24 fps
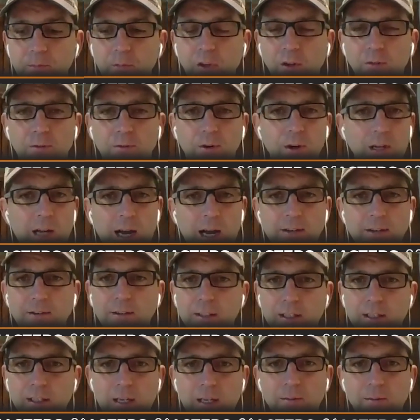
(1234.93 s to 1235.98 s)
for lots
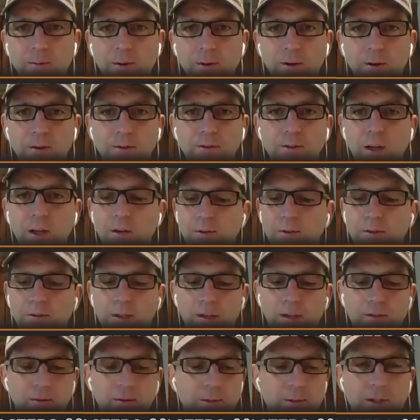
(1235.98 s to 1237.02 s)
of keywords, hundreds
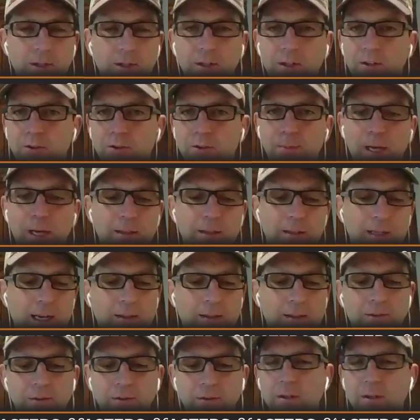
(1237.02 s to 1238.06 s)
of them. You can expand that
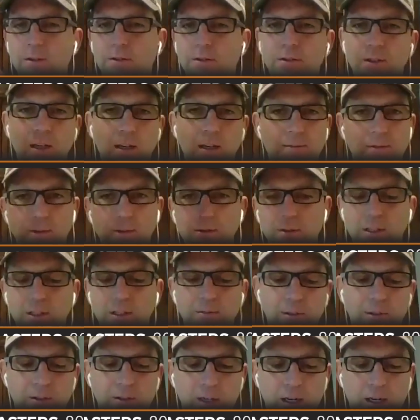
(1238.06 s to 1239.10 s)
through other stuff. That's a
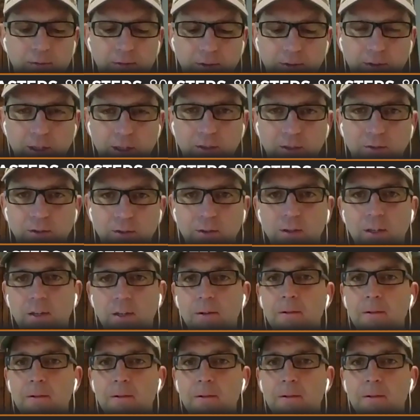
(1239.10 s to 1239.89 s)
different conversation.